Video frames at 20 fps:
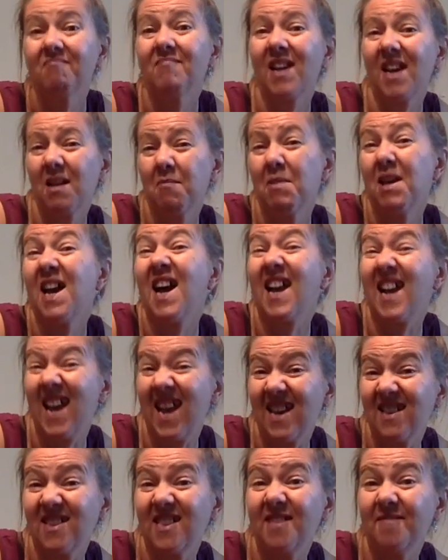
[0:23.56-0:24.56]
that can be kind of
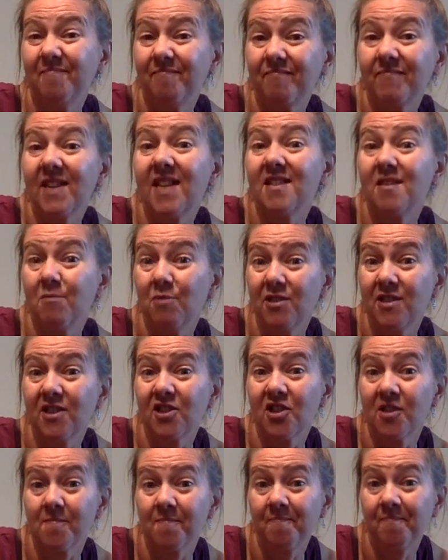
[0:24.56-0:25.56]
handy as a
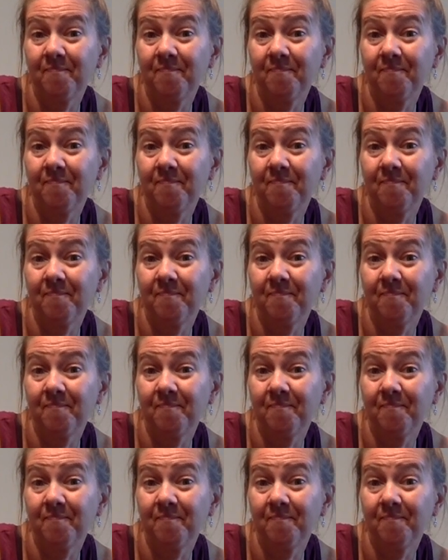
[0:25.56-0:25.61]
musician.